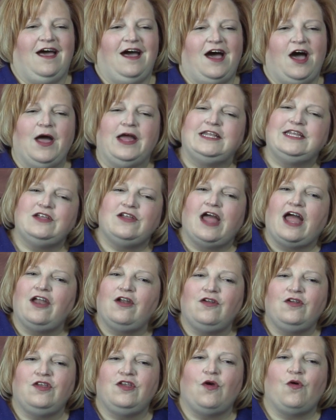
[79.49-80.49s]
I
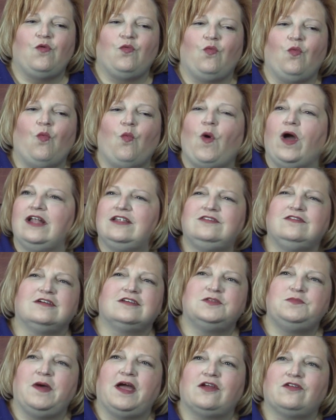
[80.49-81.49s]
don't know what to
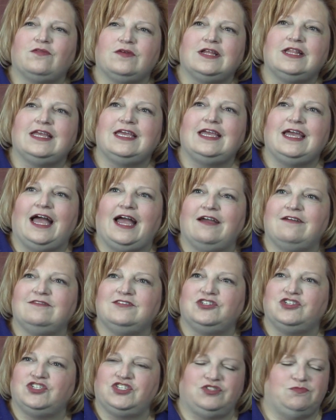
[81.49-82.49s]
expect, really. I
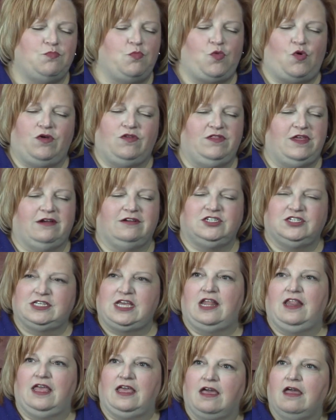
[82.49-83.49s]
was just more there, just
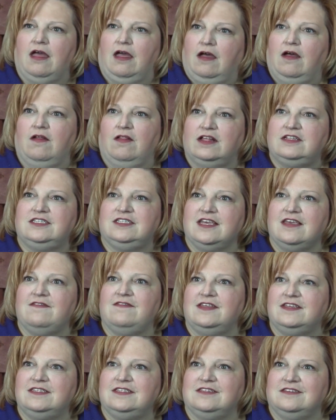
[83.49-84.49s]
kind of like, let's see
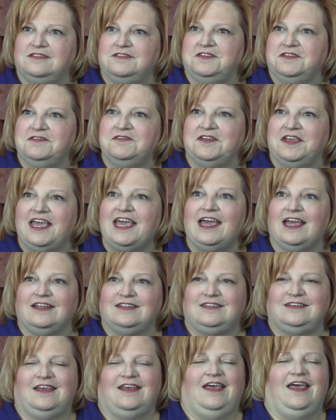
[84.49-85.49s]
if this is
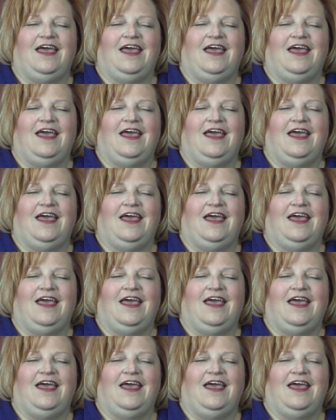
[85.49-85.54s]
it.